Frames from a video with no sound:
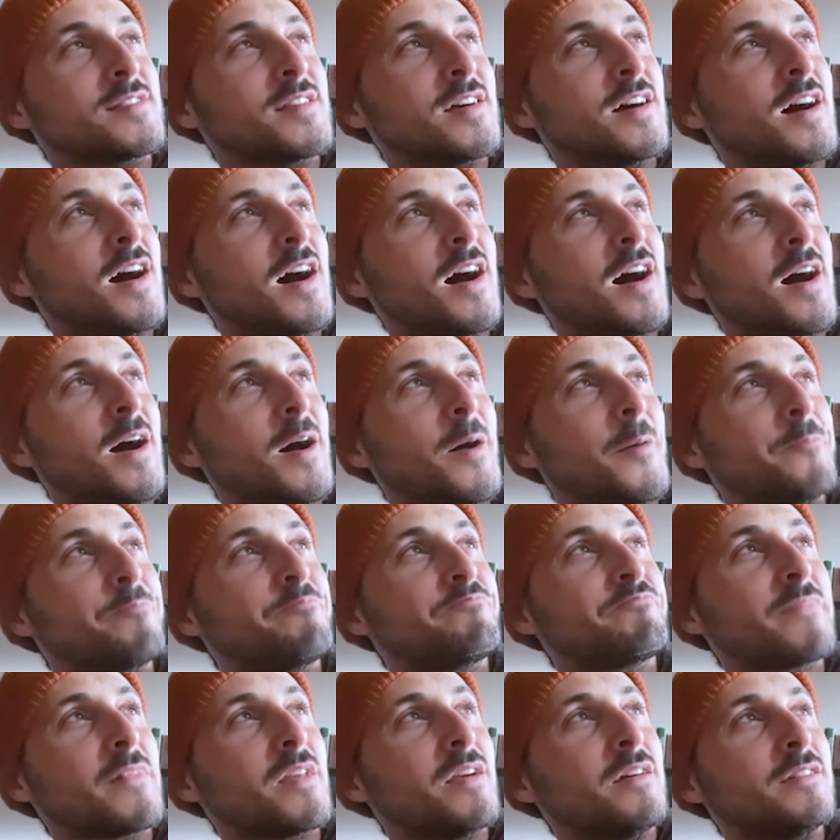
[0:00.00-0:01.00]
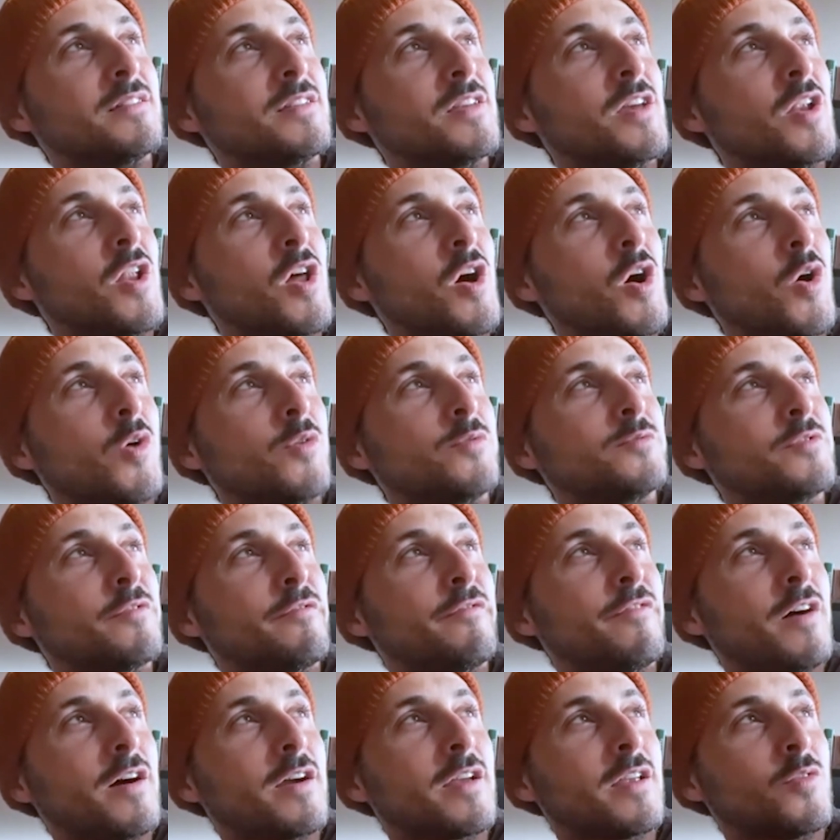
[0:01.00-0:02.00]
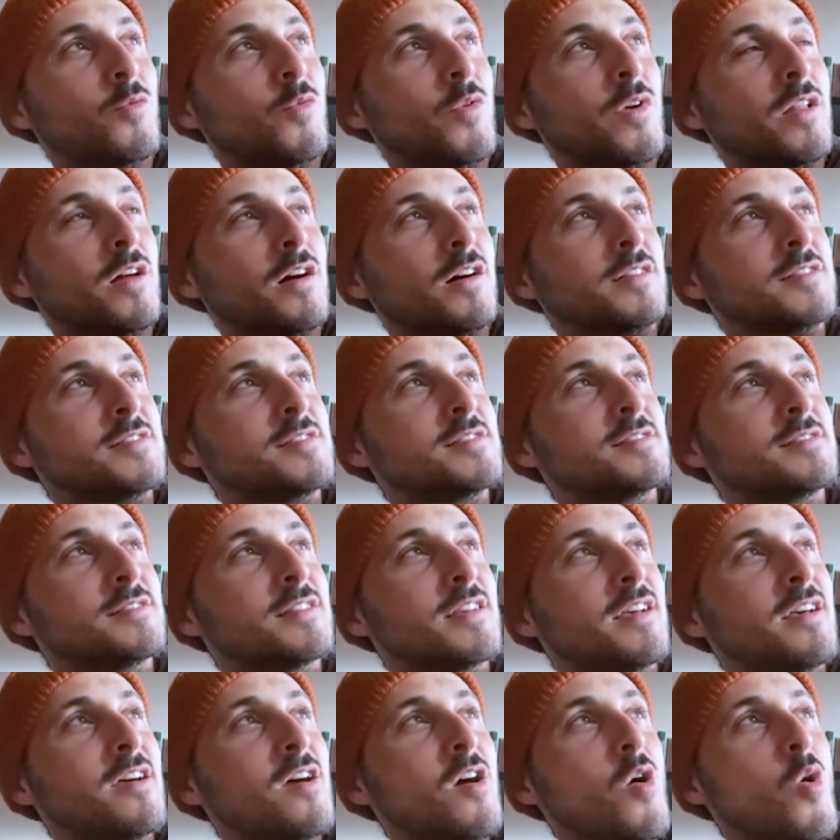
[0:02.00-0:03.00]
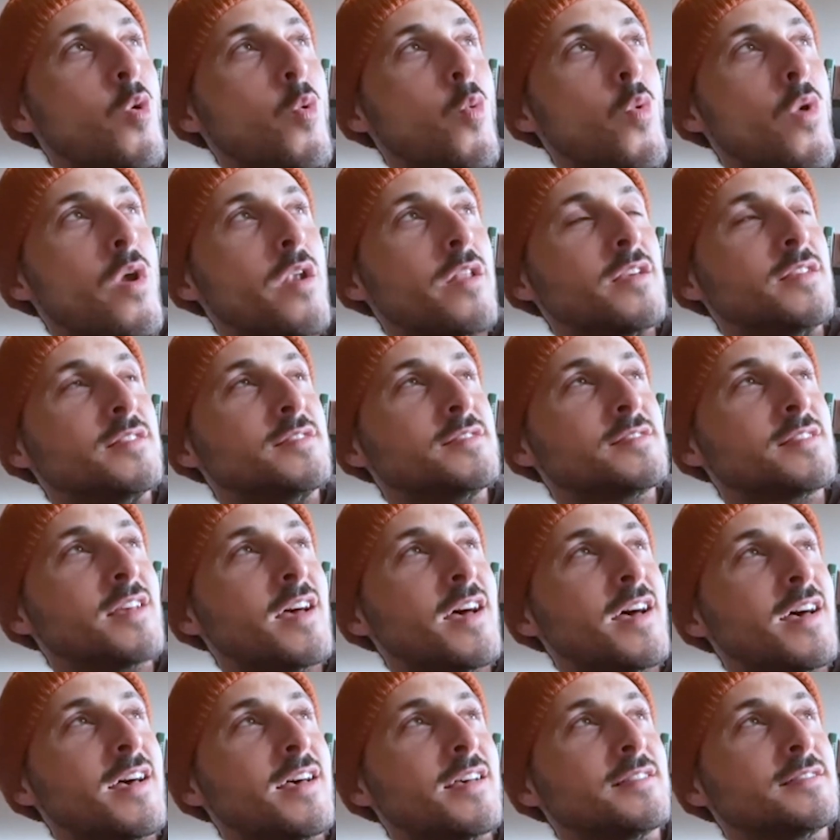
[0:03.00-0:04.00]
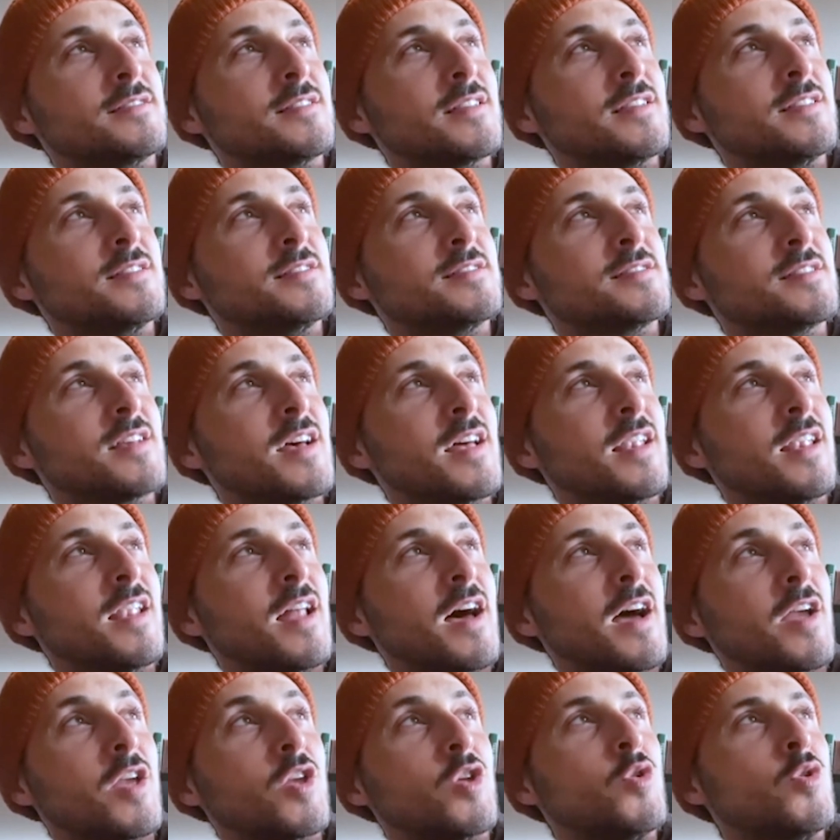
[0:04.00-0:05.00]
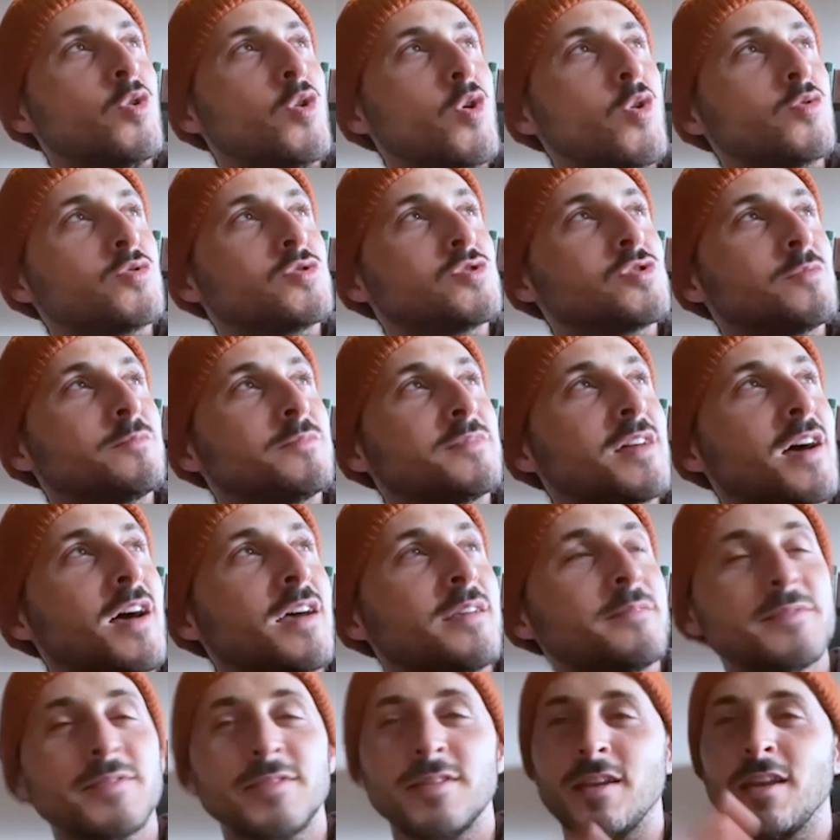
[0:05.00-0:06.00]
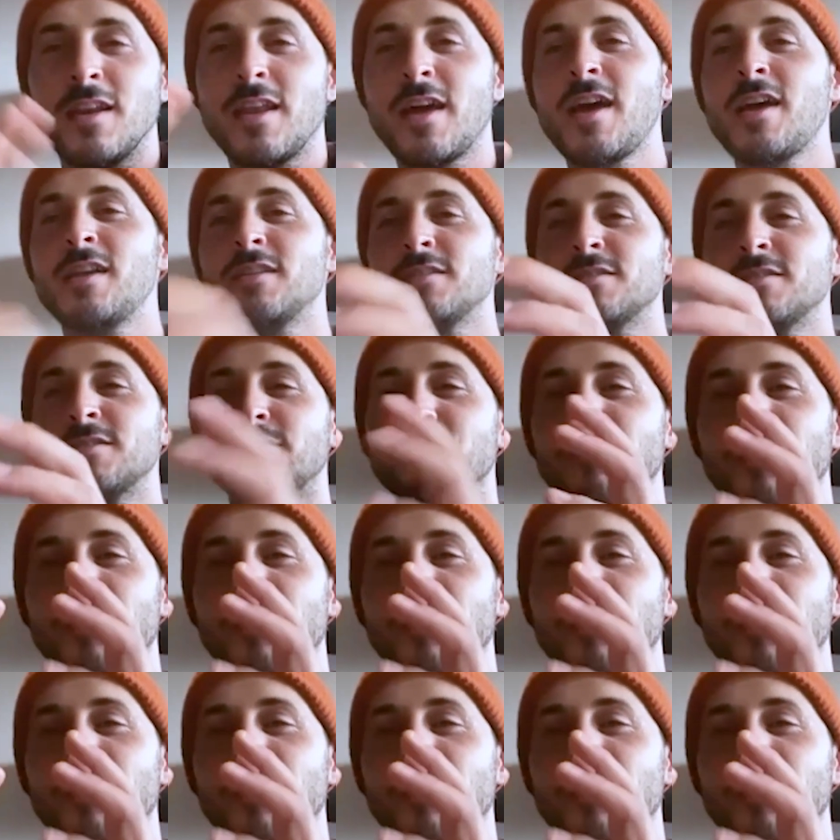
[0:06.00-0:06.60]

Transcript: Uh, you know, fucking with us when he says, he said like, you know, sometimes the lens of